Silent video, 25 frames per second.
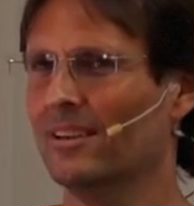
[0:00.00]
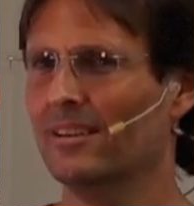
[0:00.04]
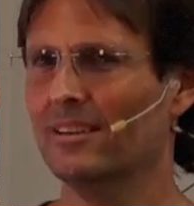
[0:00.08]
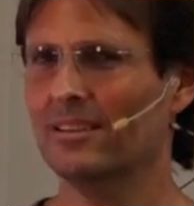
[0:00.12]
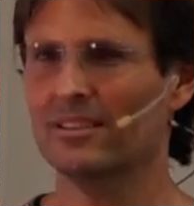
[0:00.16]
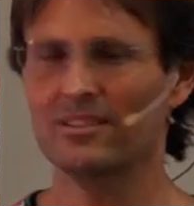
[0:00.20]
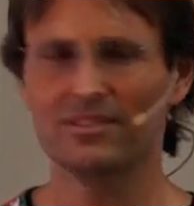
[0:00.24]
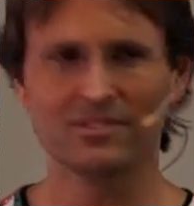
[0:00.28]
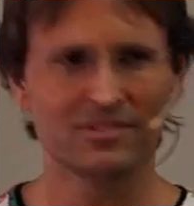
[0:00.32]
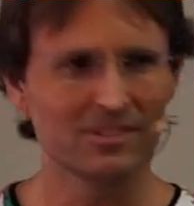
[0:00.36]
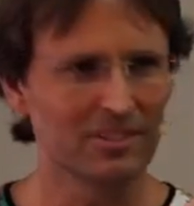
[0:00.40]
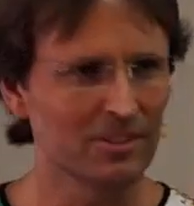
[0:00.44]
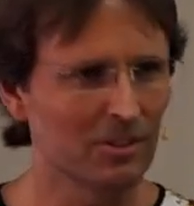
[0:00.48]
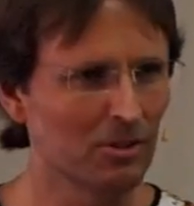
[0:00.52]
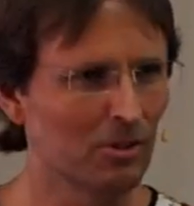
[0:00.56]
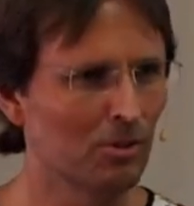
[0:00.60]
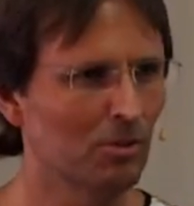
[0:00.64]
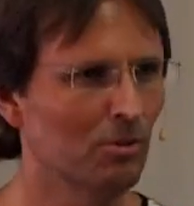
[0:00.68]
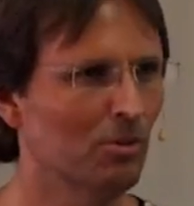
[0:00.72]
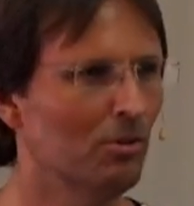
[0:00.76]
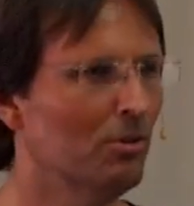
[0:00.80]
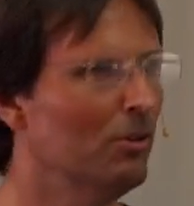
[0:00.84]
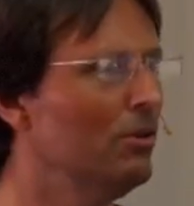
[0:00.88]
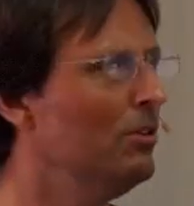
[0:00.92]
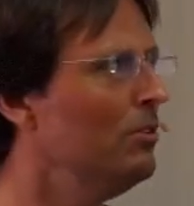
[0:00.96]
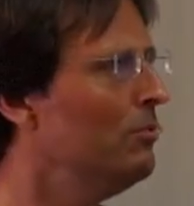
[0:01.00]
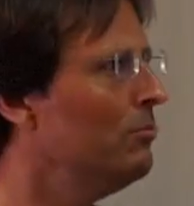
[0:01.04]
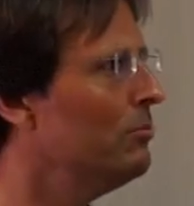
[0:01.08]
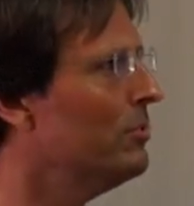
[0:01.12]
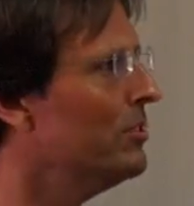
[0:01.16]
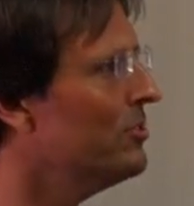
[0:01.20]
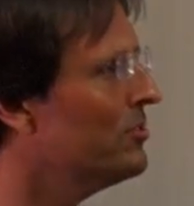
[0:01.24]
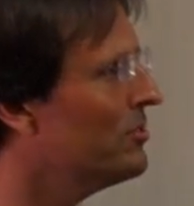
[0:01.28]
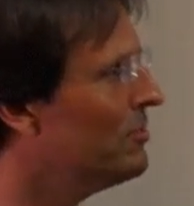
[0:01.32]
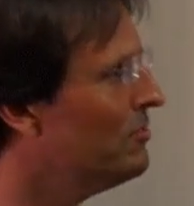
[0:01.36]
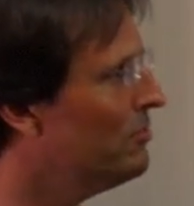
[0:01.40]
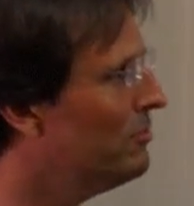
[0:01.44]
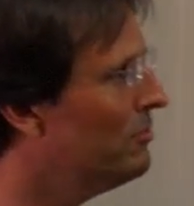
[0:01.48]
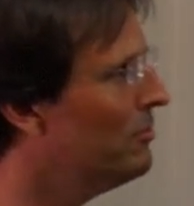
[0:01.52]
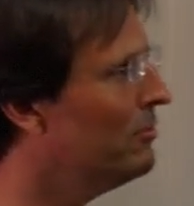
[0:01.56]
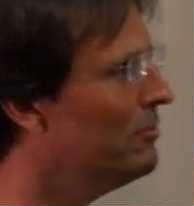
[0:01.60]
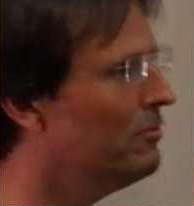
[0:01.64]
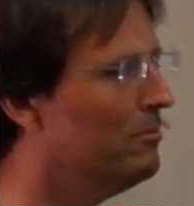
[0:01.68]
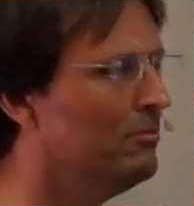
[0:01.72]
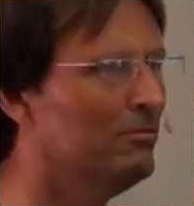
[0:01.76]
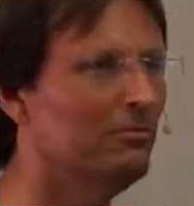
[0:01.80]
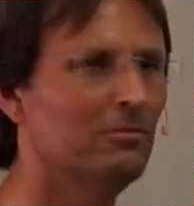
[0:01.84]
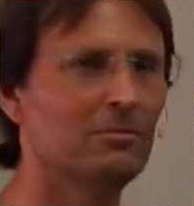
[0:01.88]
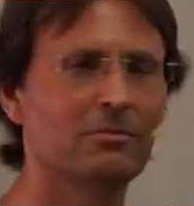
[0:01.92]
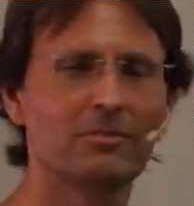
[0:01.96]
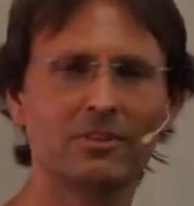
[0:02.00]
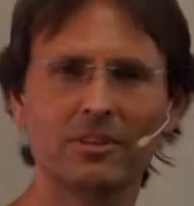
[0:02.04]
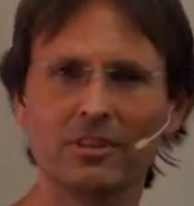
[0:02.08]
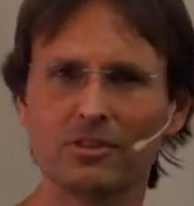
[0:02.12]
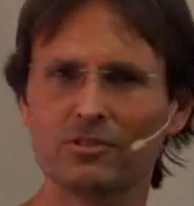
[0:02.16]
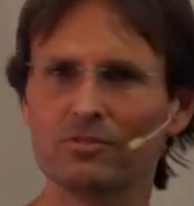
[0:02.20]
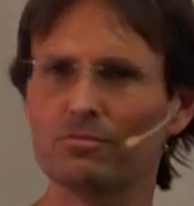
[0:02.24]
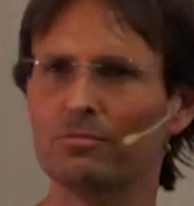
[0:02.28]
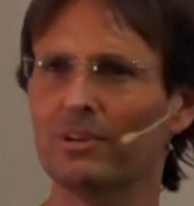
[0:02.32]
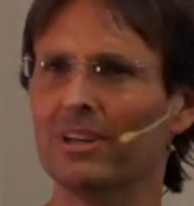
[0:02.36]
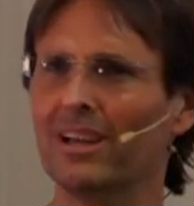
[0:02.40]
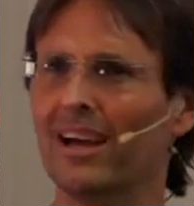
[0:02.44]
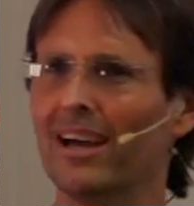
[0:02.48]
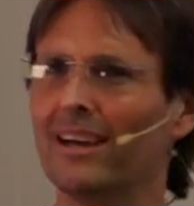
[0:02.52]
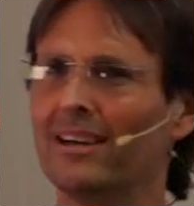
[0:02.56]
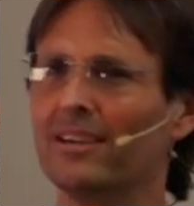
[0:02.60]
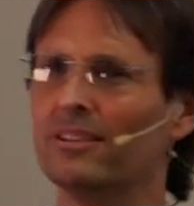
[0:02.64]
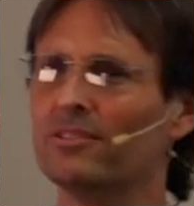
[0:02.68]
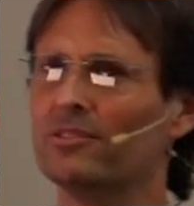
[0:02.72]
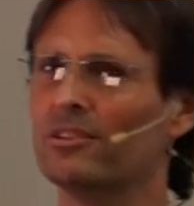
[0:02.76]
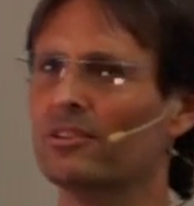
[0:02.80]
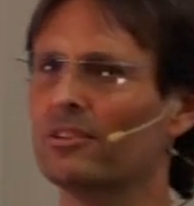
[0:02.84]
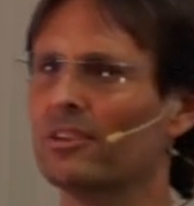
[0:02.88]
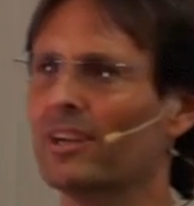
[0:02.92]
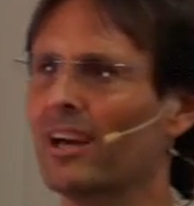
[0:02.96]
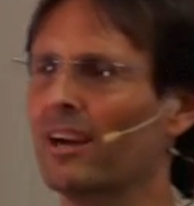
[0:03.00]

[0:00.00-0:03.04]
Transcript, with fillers: because the law is, is relating to the